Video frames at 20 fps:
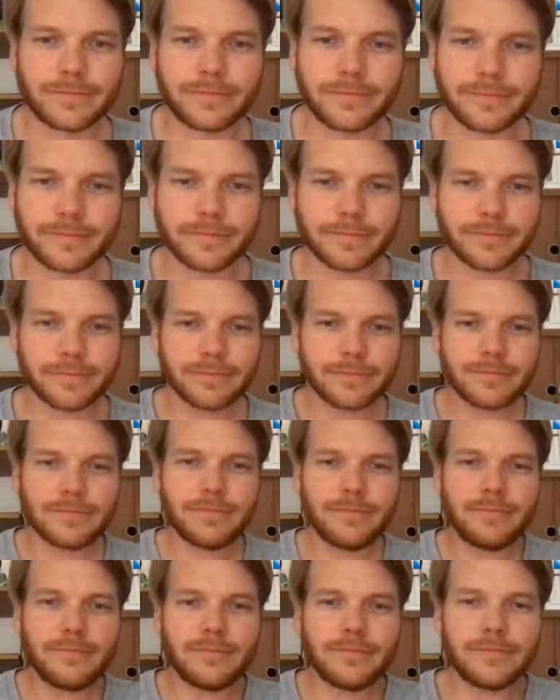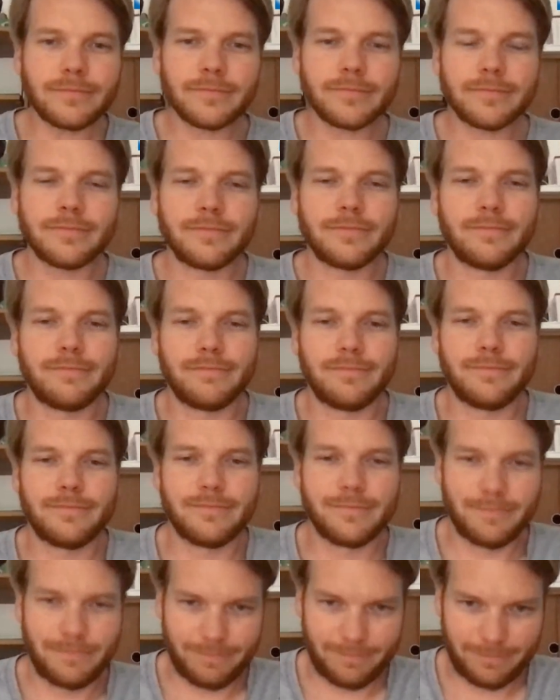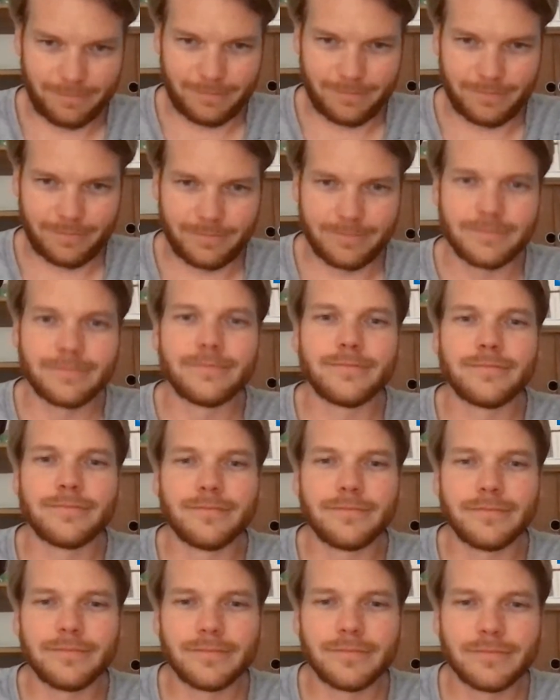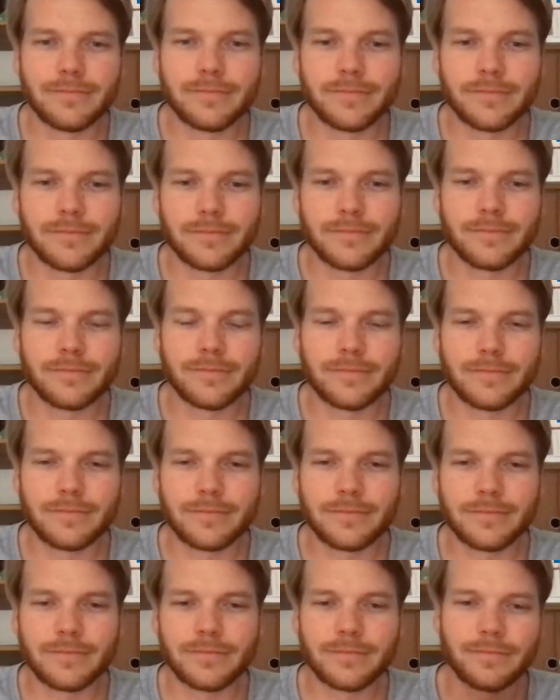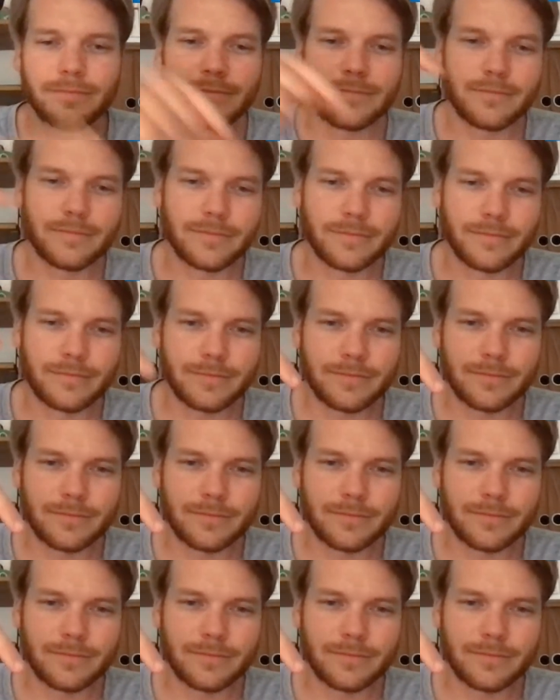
This person isn't speaking.